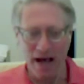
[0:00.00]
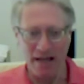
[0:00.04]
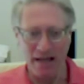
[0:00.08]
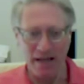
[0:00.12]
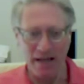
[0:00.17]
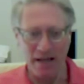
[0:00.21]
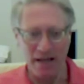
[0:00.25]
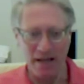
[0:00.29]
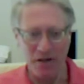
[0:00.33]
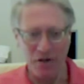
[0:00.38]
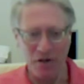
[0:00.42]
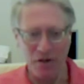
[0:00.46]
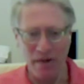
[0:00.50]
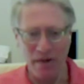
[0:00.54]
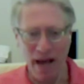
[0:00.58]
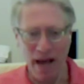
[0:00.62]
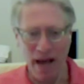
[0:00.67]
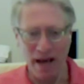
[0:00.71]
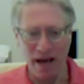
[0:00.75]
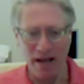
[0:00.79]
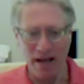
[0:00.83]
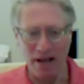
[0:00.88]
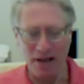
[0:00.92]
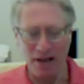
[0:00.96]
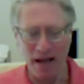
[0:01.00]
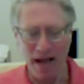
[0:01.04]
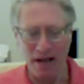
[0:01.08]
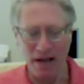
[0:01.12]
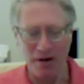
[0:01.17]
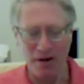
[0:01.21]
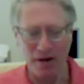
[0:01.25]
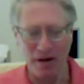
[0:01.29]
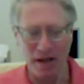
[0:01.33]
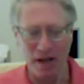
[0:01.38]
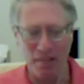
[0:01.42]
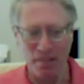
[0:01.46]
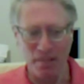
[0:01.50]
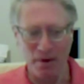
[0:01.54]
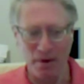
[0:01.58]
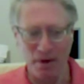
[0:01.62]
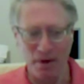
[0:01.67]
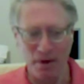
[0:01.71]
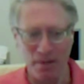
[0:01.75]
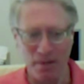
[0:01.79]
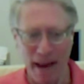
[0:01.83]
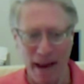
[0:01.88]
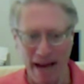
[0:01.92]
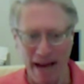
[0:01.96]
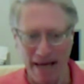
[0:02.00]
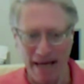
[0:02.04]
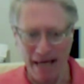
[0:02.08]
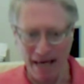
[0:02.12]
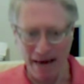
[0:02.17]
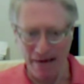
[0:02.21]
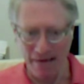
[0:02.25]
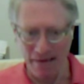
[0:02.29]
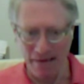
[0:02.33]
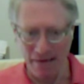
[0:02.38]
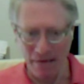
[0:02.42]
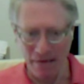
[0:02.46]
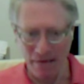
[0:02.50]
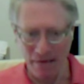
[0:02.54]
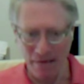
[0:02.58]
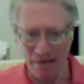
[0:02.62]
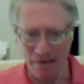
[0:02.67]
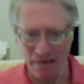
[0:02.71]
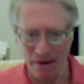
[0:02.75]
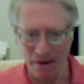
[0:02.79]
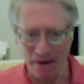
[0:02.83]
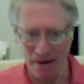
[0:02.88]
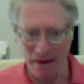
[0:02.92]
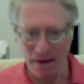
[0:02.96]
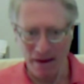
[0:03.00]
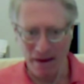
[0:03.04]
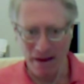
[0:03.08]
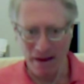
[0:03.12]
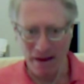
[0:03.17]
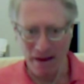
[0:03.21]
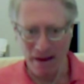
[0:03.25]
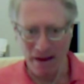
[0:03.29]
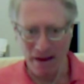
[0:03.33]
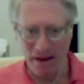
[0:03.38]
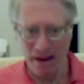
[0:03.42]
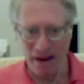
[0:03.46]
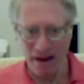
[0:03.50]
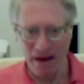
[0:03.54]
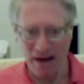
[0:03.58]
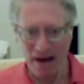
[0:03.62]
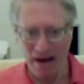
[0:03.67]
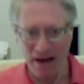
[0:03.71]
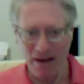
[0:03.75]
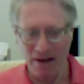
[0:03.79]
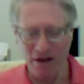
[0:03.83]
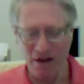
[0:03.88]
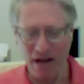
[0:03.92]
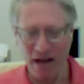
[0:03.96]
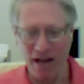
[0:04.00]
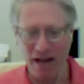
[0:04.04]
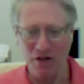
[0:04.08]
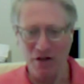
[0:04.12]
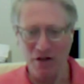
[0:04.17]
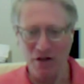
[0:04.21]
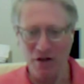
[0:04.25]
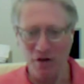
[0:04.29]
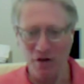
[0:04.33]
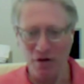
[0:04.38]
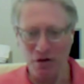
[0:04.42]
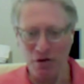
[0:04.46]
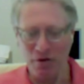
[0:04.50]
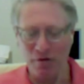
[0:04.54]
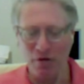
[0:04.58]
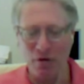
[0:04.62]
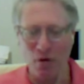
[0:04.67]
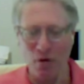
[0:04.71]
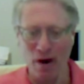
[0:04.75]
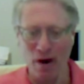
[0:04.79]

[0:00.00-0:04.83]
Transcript: I say somatic is actually a perspective, and it contains those